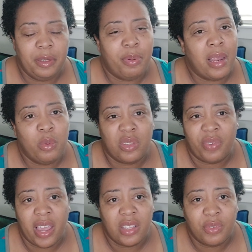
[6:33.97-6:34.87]
Probably was
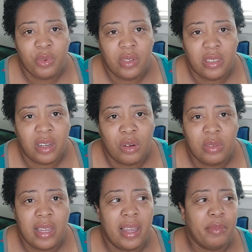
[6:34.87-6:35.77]
fast fooding it the whole
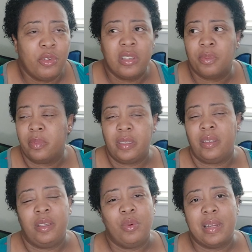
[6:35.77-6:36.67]
time. Trust me,
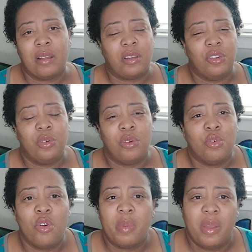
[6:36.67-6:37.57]
he wasn't out there doing
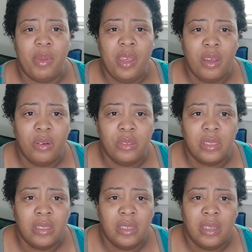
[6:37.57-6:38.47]
no gourmet
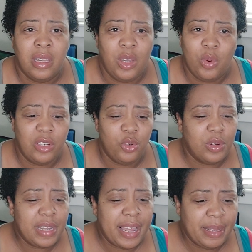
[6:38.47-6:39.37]
meals. He wasn't
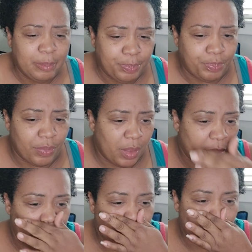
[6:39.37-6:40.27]
doing that.
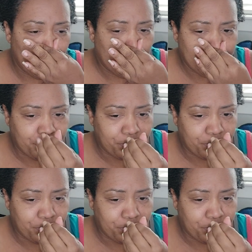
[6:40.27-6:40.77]
But anywho,